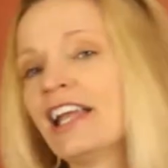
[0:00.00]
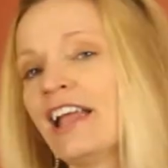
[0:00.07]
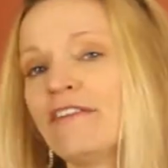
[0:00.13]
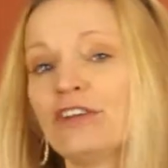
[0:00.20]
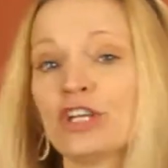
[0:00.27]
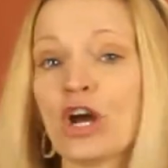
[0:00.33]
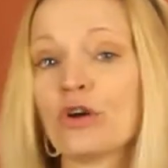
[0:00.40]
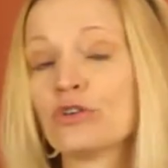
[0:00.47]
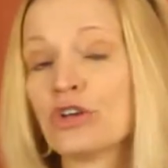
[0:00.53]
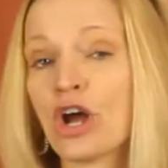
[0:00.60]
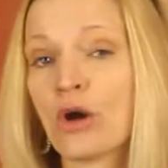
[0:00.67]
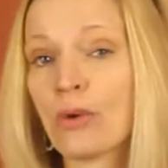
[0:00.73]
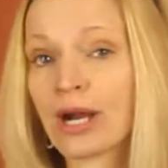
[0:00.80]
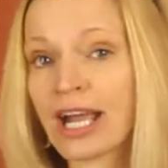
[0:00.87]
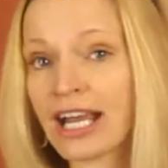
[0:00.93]
If you don't
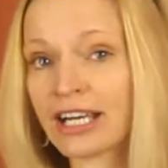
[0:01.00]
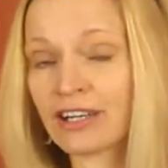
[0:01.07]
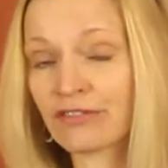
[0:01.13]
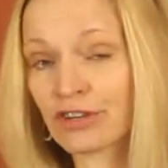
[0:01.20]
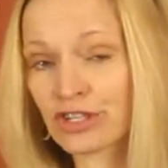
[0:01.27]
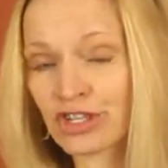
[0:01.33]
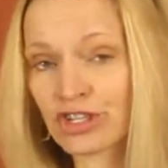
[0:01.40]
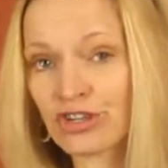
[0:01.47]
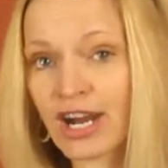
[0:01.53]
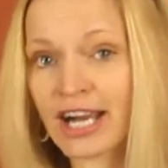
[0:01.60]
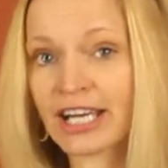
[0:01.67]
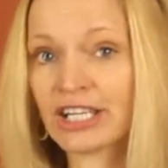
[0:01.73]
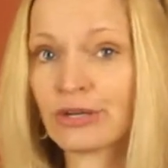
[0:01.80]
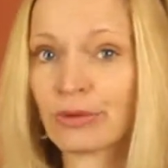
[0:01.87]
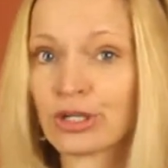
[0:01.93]
know what kind of conversion
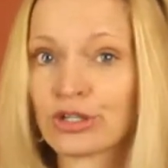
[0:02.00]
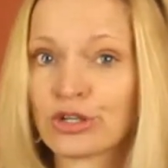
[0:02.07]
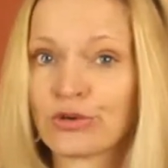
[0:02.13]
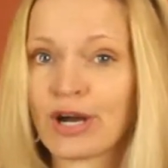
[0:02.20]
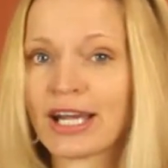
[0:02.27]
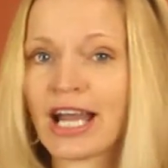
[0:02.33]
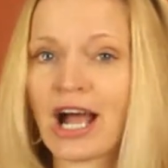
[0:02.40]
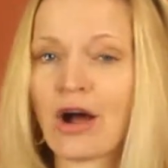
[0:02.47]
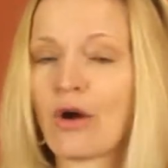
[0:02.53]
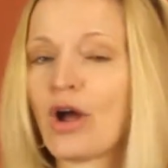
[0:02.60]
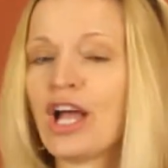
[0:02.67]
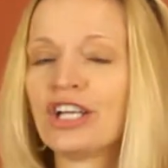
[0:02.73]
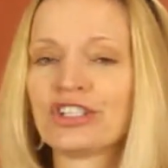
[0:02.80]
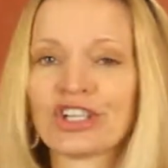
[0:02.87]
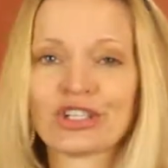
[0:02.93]
tracking you want to do right now,
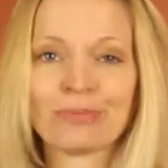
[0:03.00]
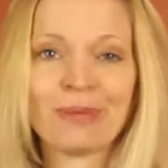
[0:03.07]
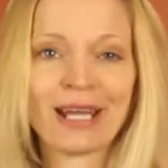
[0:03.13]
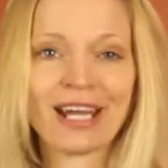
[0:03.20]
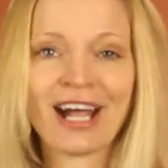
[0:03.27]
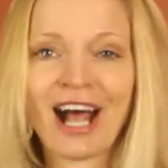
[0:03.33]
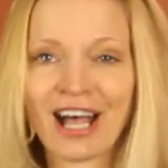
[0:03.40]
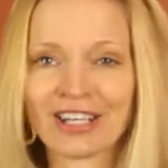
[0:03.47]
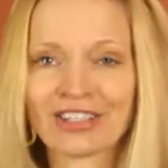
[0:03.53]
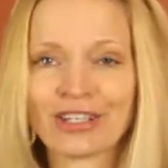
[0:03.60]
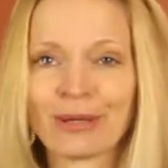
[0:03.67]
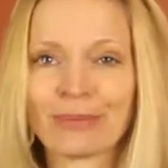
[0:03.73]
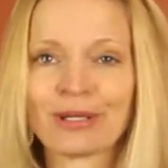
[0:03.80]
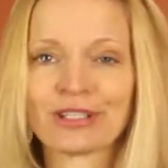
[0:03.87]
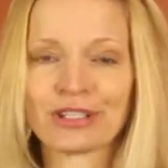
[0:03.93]
just pick
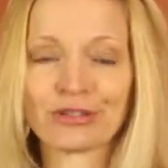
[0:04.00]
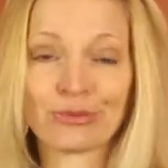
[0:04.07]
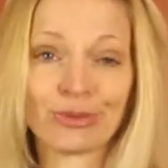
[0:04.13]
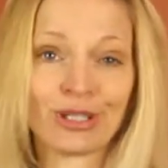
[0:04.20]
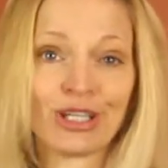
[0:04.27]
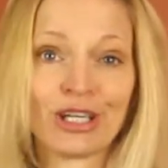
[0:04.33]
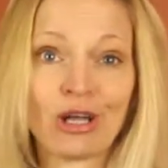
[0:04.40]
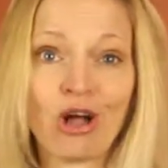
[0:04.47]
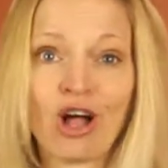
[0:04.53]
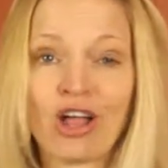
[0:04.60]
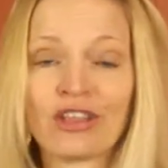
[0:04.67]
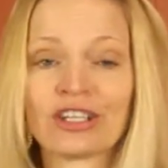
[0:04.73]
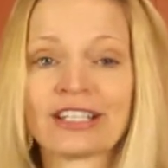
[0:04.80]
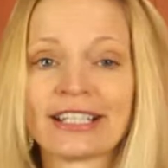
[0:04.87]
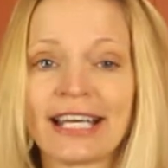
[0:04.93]
custom because it's really
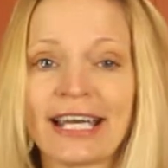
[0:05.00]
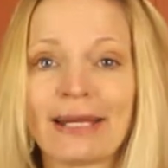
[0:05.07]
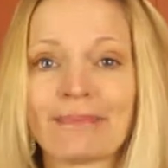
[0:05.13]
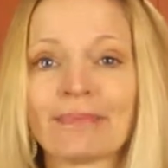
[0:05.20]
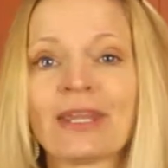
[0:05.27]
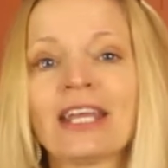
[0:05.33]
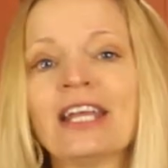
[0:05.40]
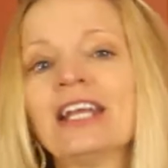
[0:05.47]
all the same.